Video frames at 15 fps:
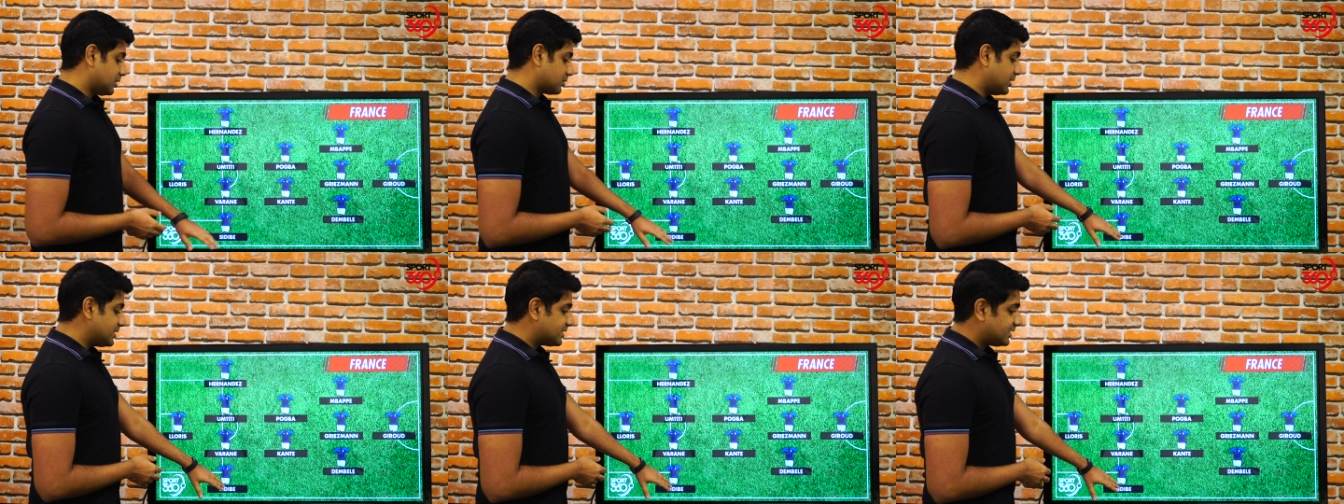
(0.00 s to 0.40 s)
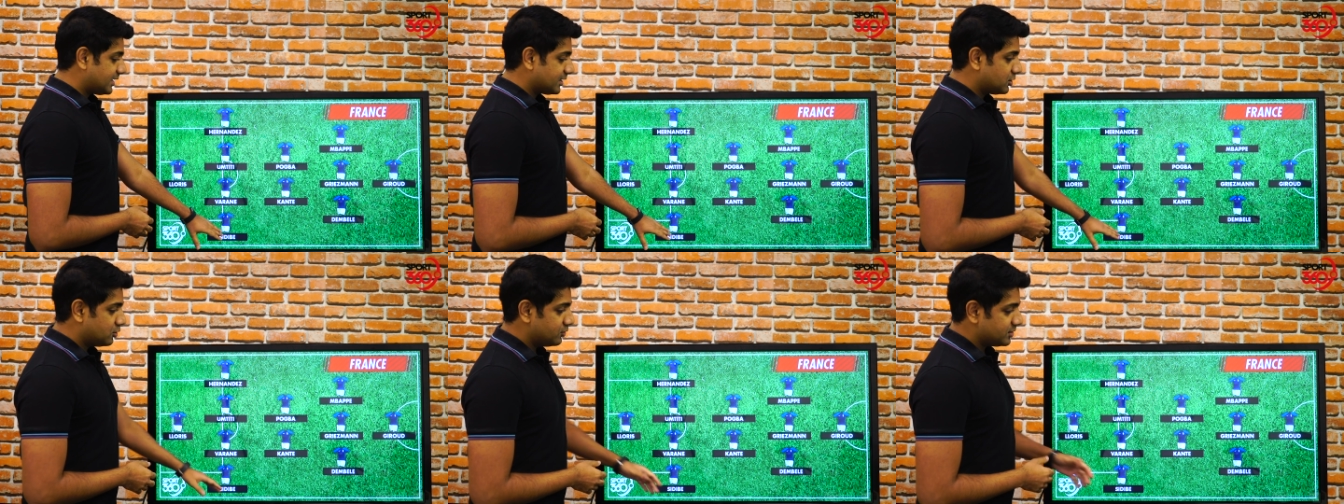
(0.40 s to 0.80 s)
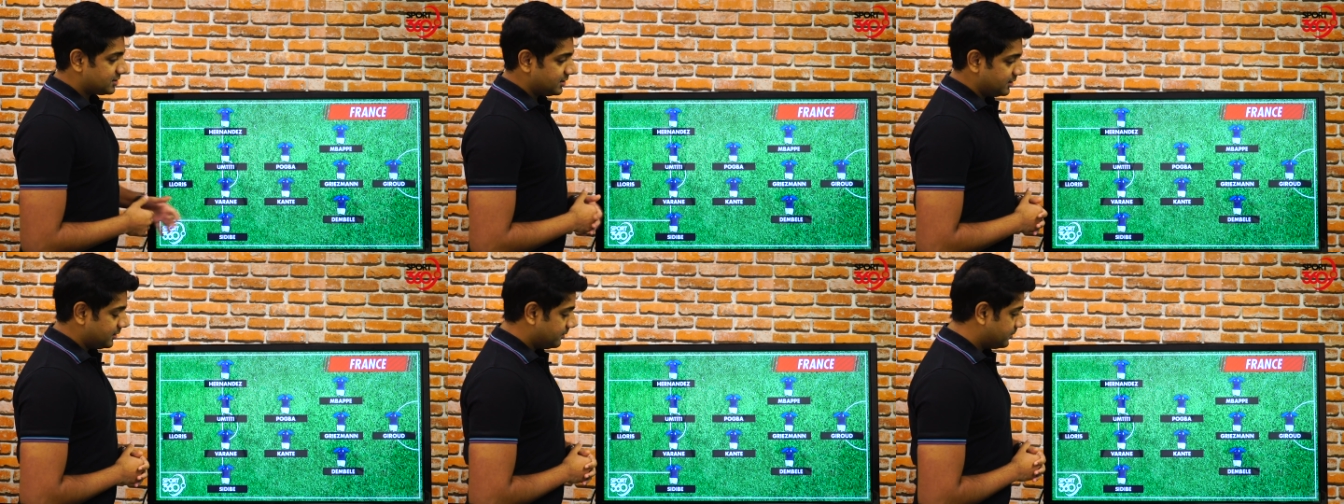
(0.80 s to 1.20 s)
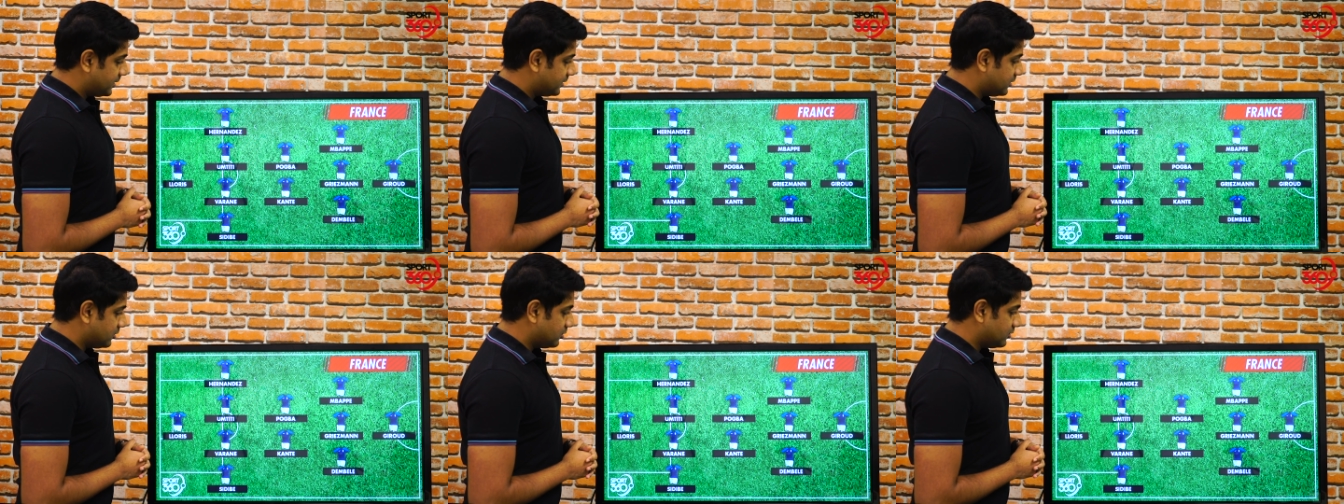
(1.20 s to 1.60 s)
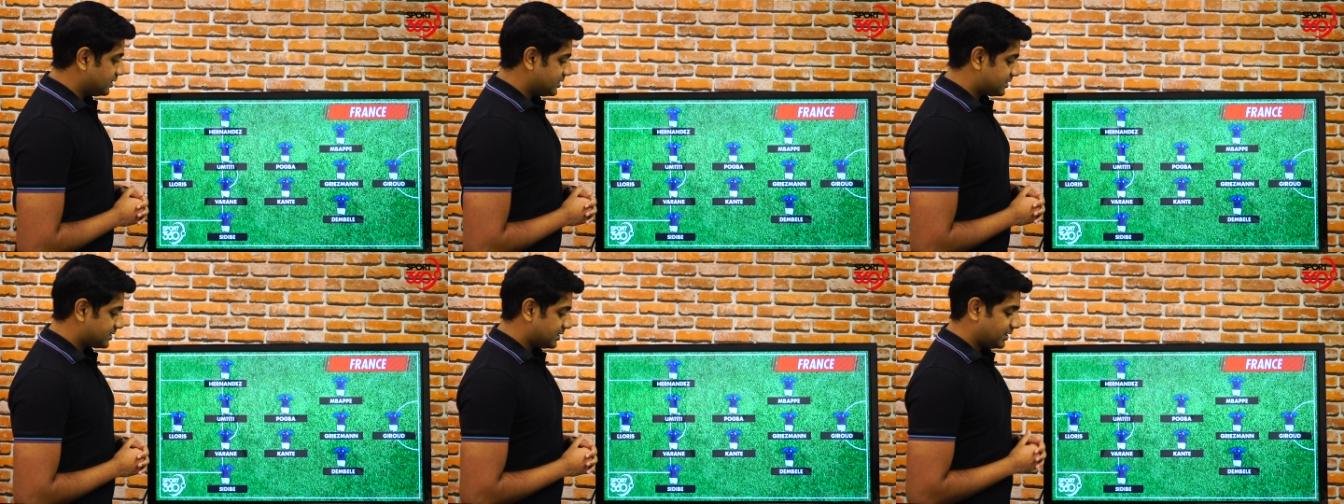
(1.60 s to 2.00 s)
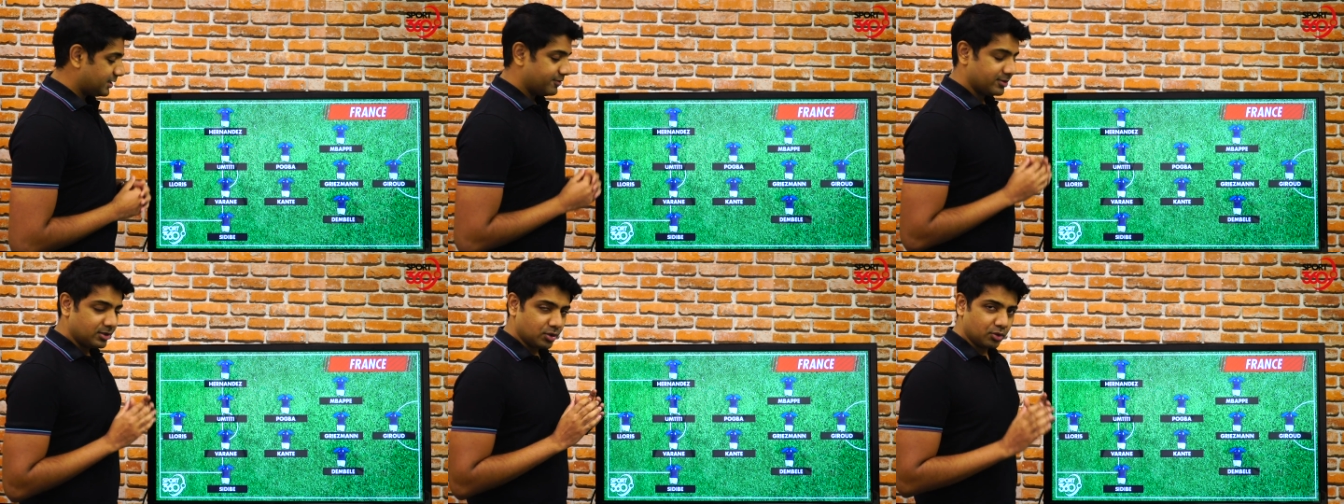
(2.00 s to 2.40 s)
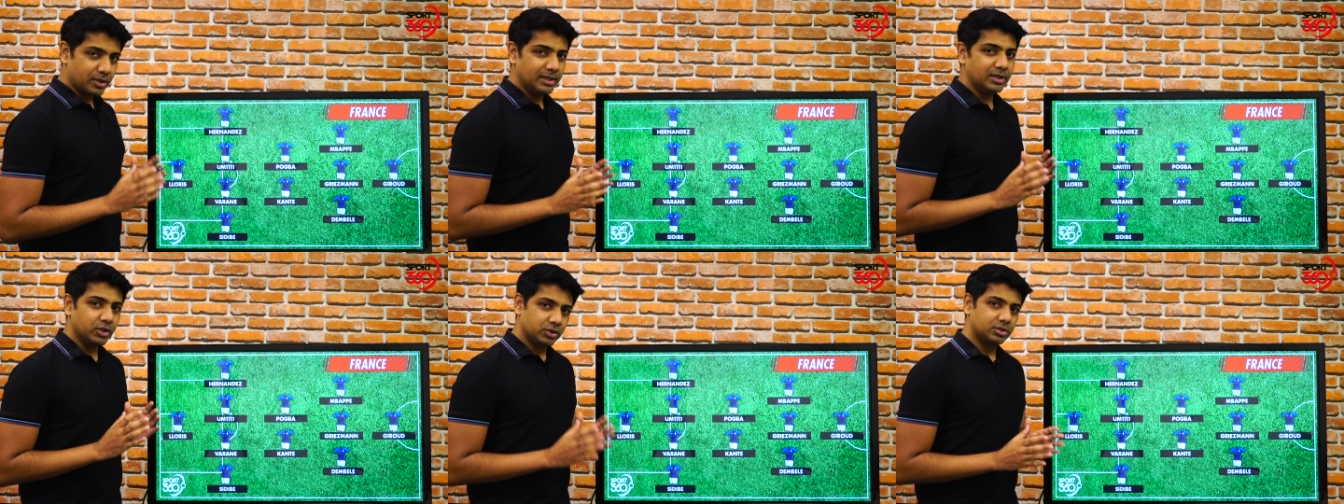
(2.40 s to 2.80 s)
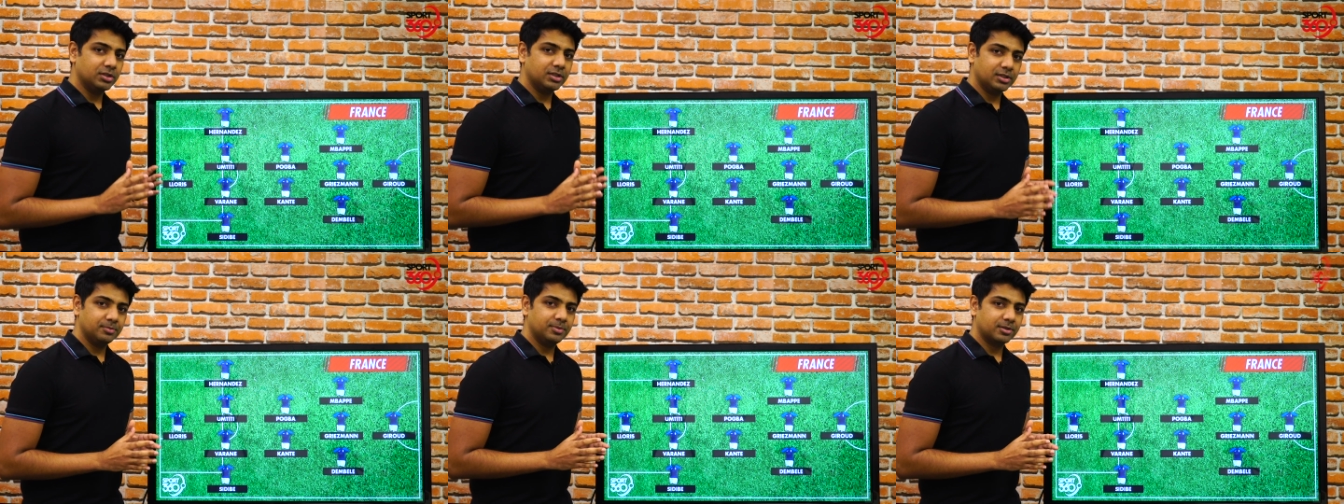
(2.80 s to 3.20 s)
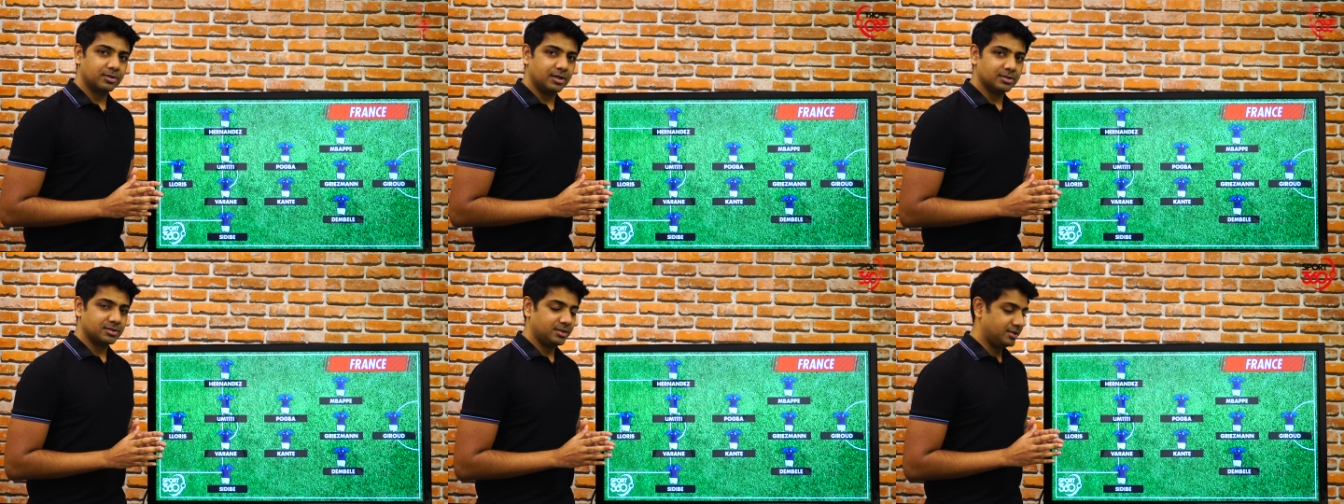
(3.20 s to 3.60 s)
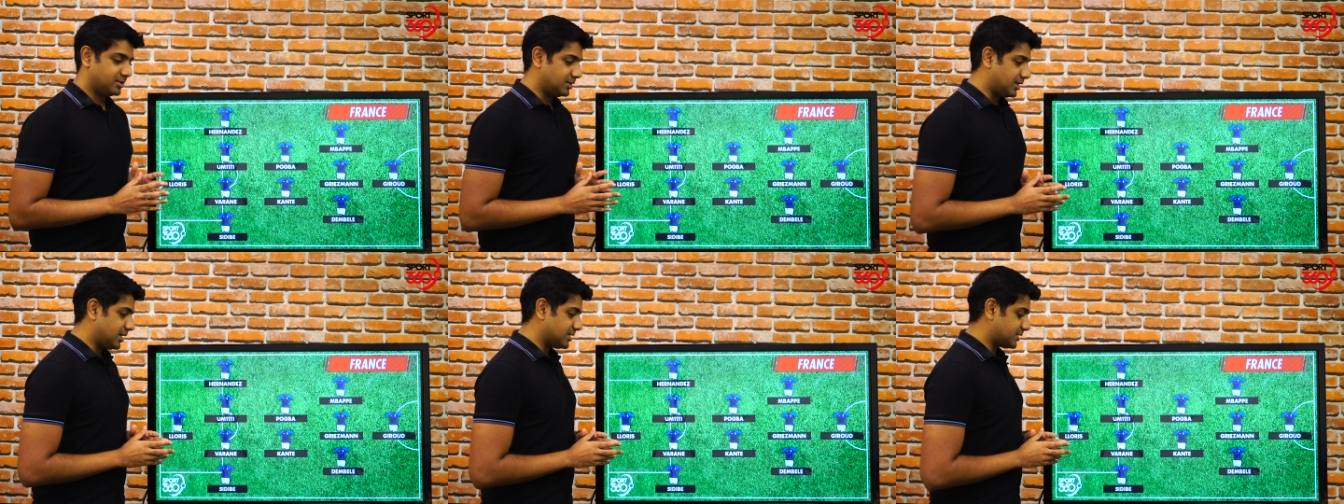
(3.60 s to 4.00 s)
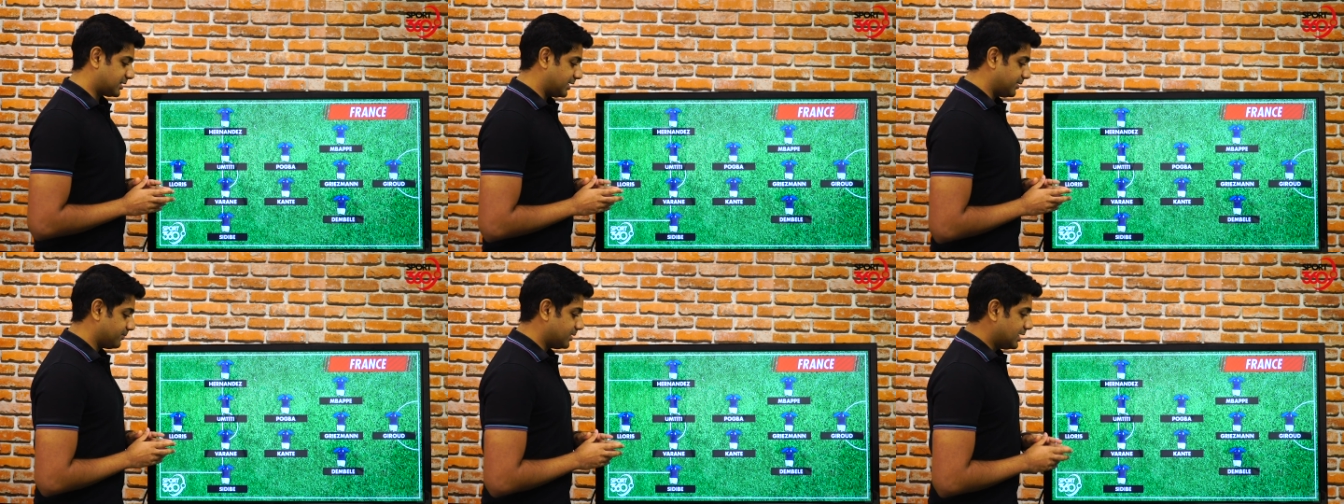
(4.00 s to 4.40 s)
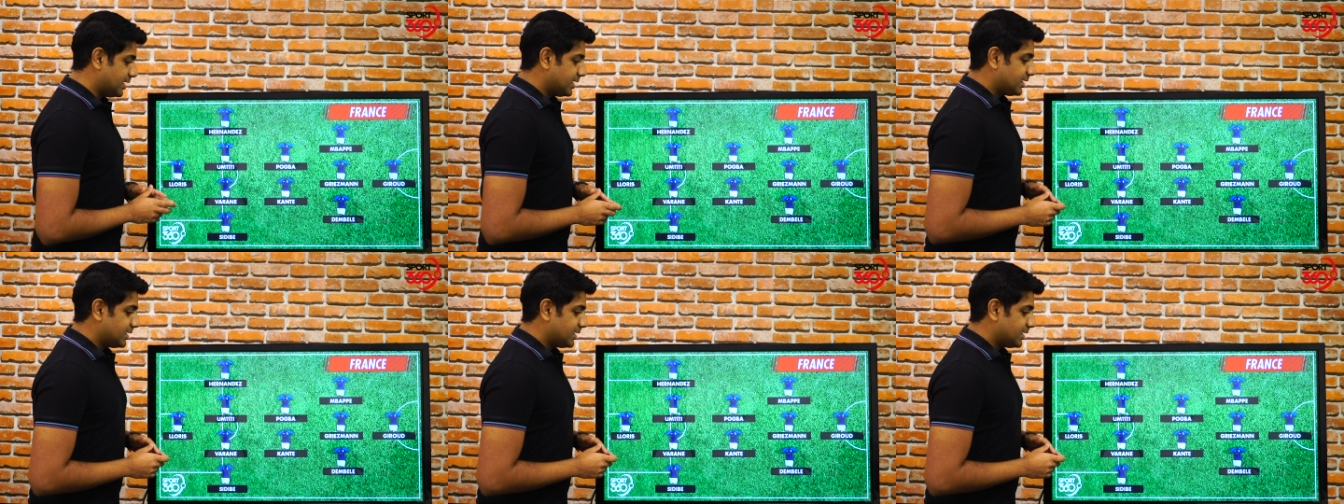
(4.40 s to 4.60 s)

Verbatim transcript: The reason I go with Sidibe, though, is uh, even though he looked a little bit rusty in the last game,